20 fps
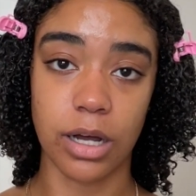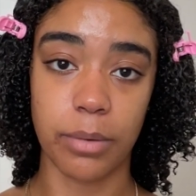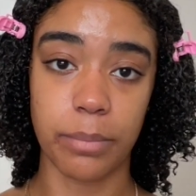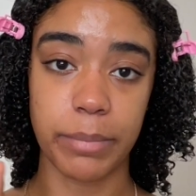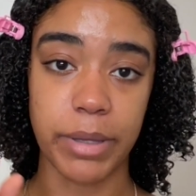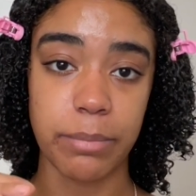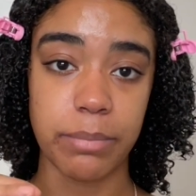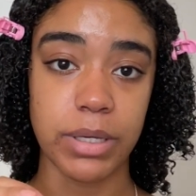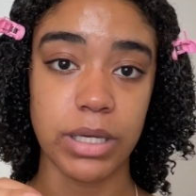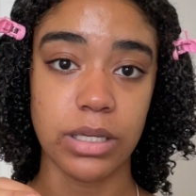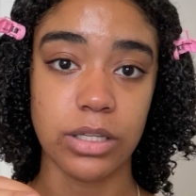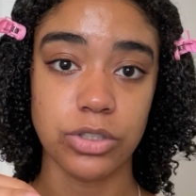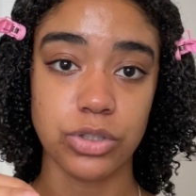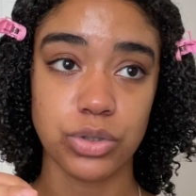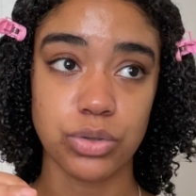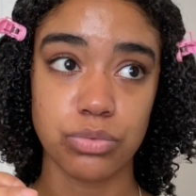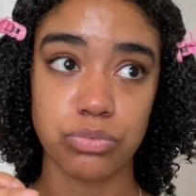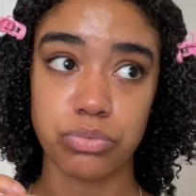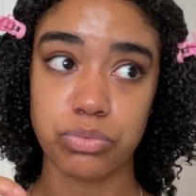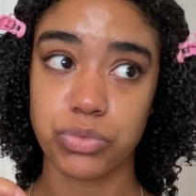maybe
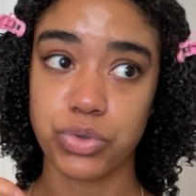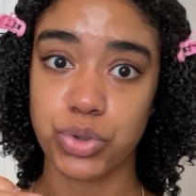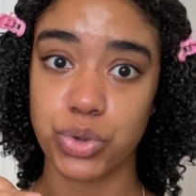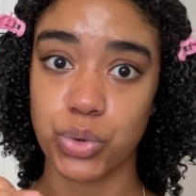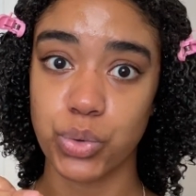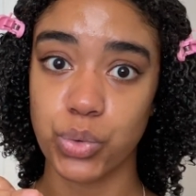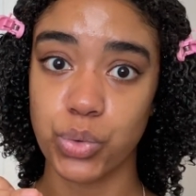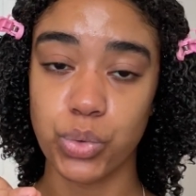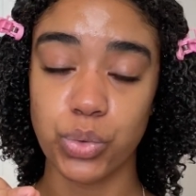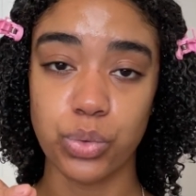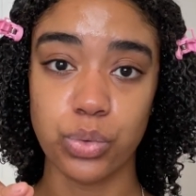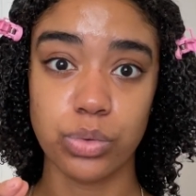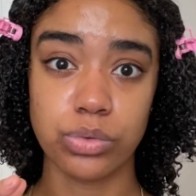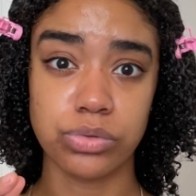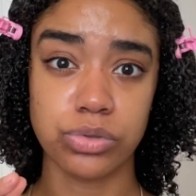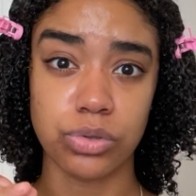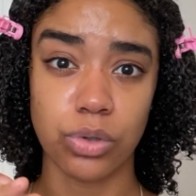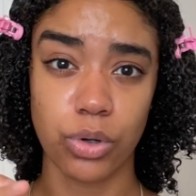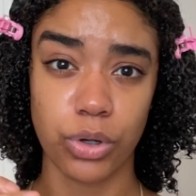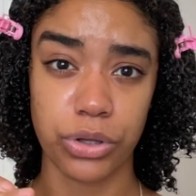2
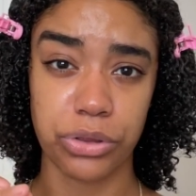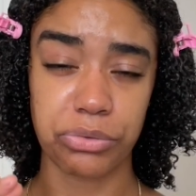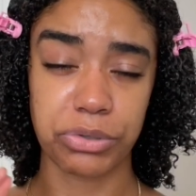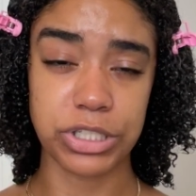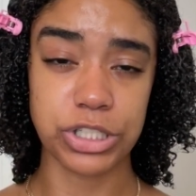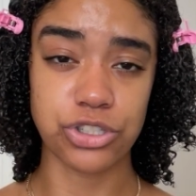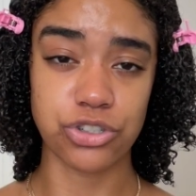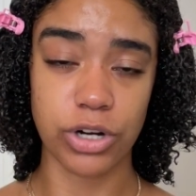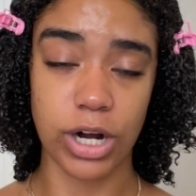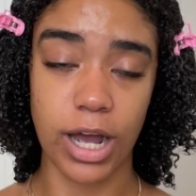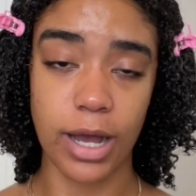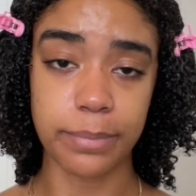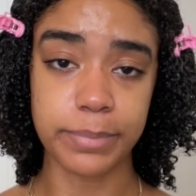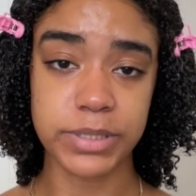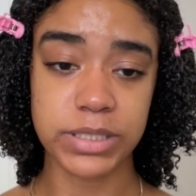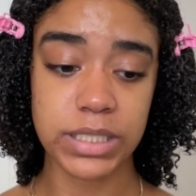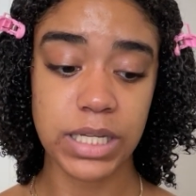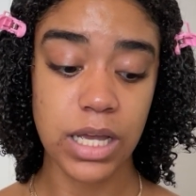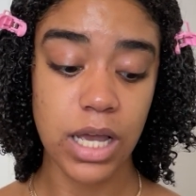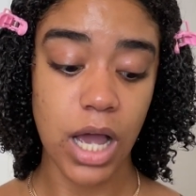or 3 drops
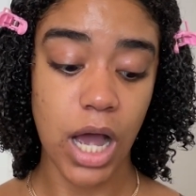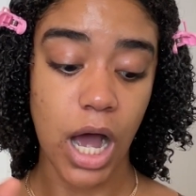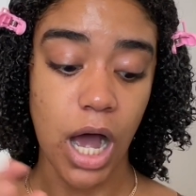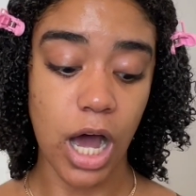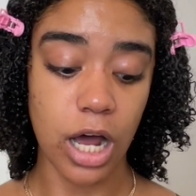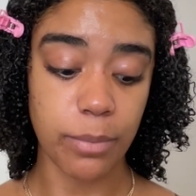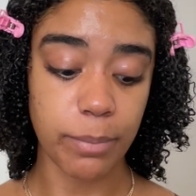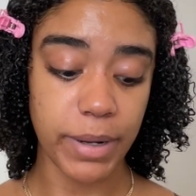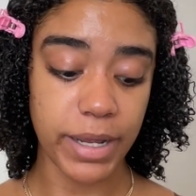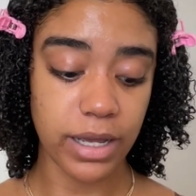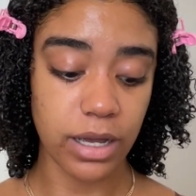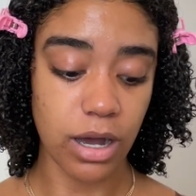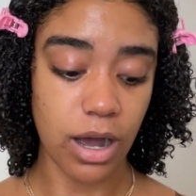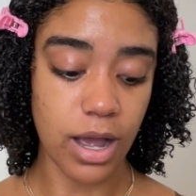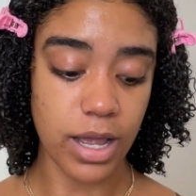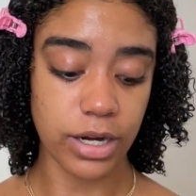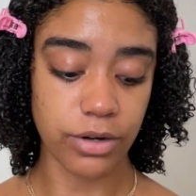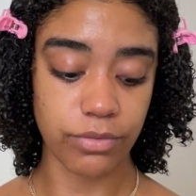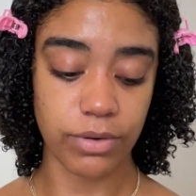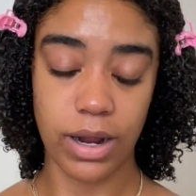on my
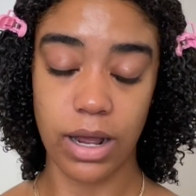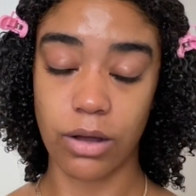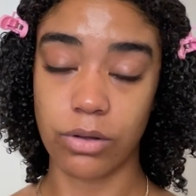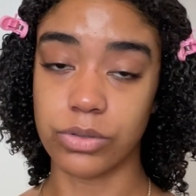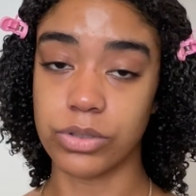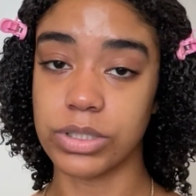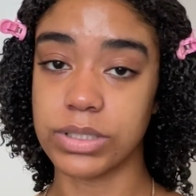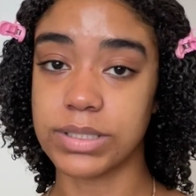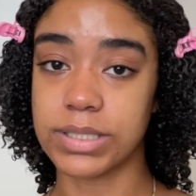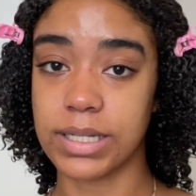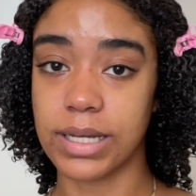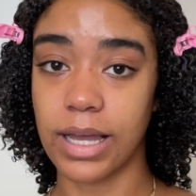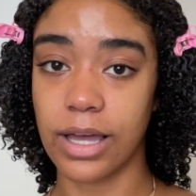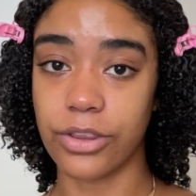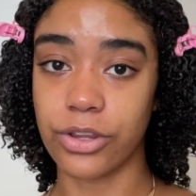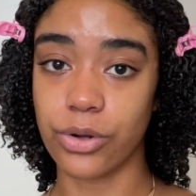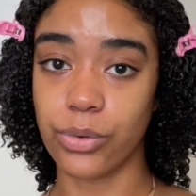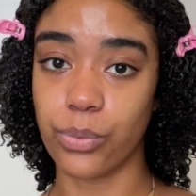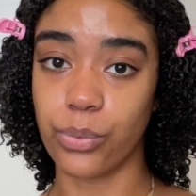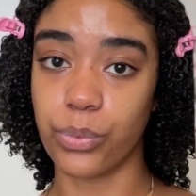cotton round
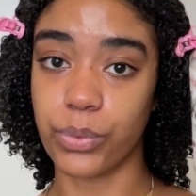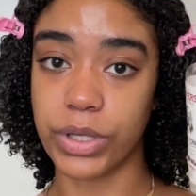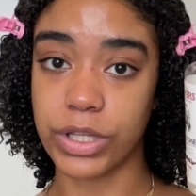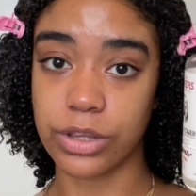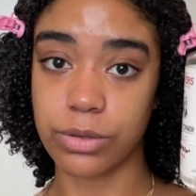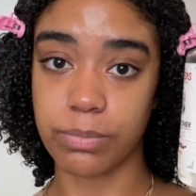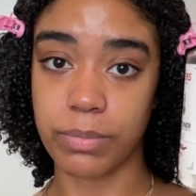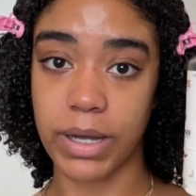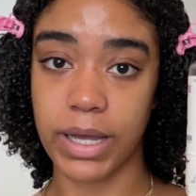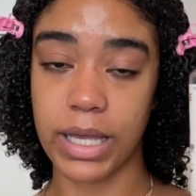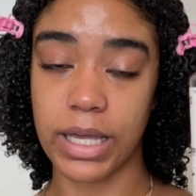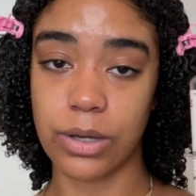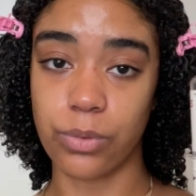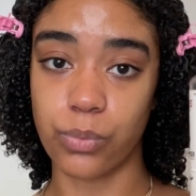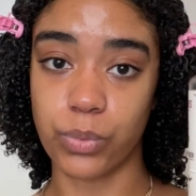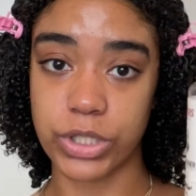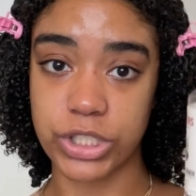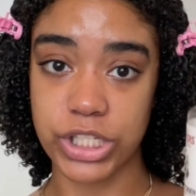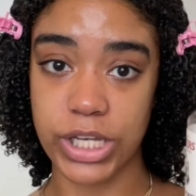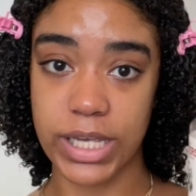together with my
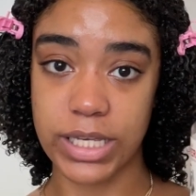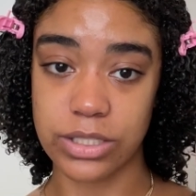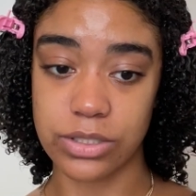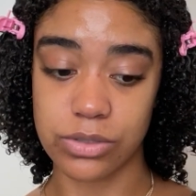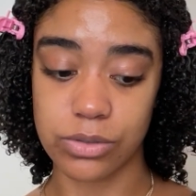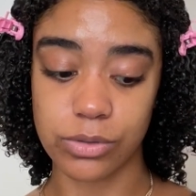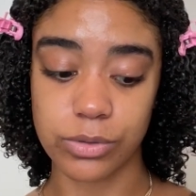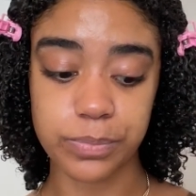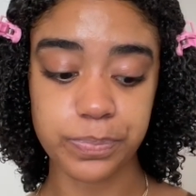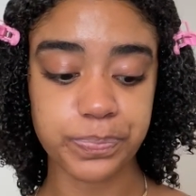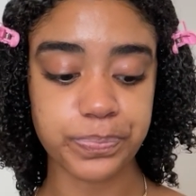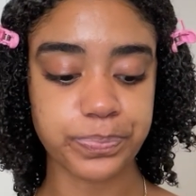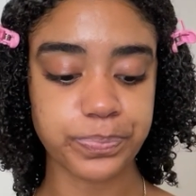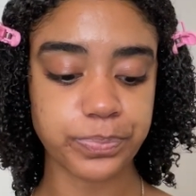witch hazel,